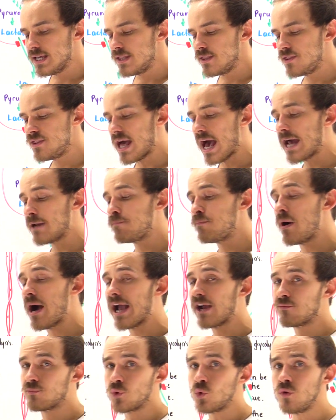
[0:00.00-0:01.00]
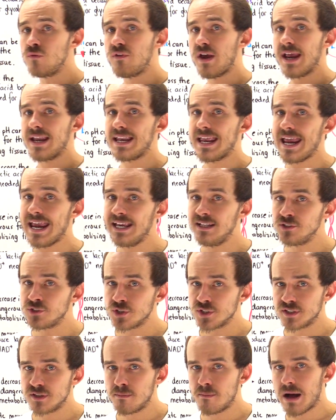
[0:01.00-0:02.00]
that pyruvate
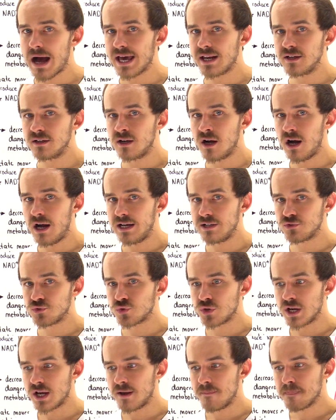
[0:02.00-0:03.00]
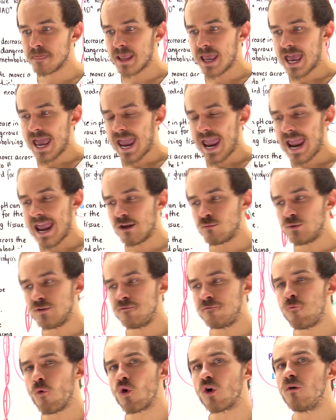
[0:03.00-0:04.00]
enters the mitochondria and
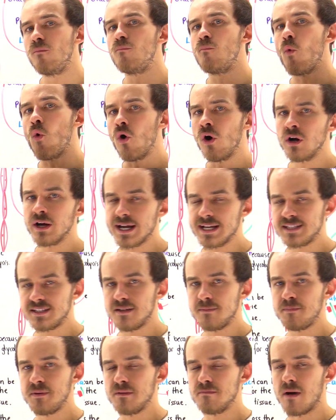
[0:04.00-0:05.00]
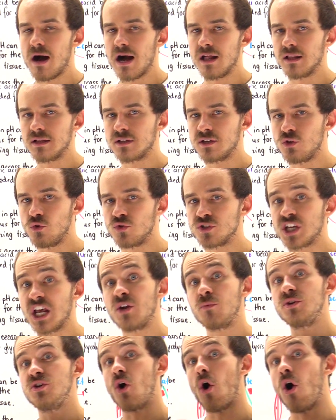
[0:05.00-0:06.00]
we form more ATP molecules
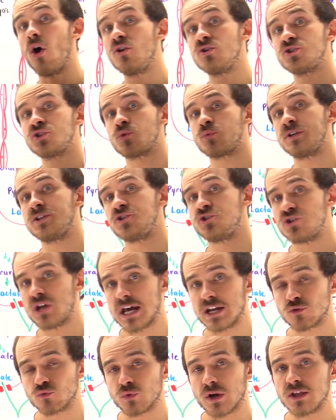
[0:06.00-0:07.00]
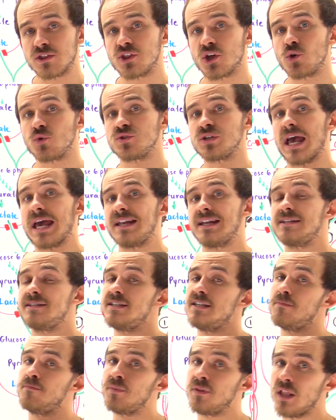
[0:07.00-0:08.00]
and we also regenerate those
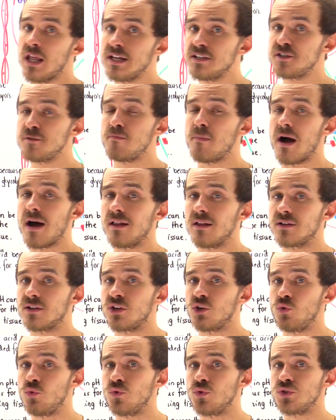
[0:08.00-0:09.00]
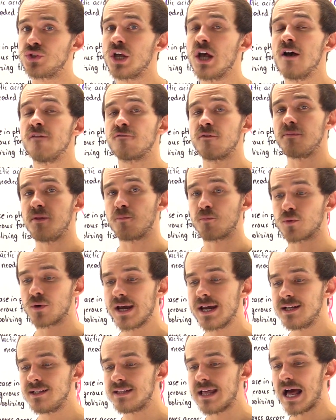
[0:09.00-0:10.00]
NAD plus molecules from the
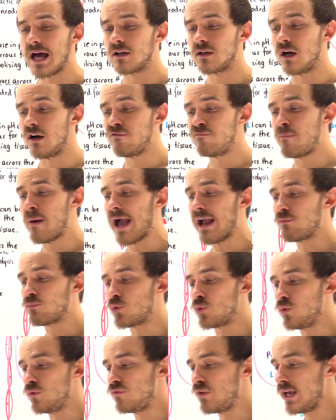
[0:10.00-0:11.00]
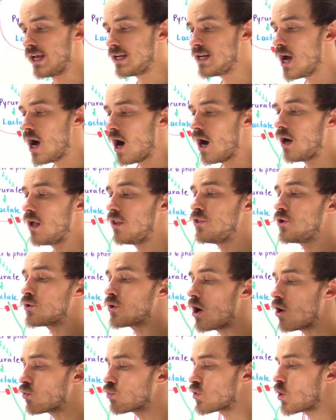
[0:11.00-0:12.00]
breakdown of pyruvate
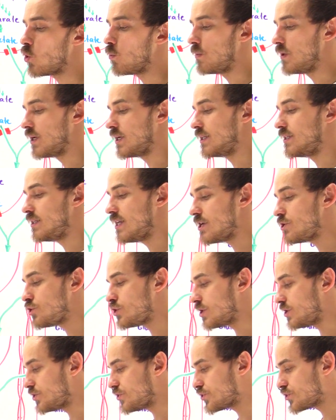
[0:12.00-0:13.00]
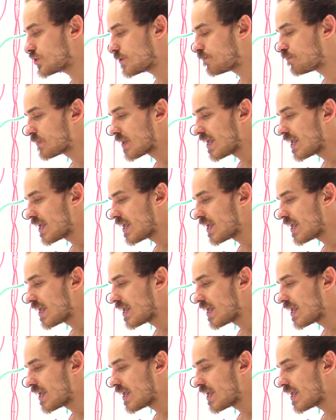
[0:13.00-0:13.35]
under aerobic conditions.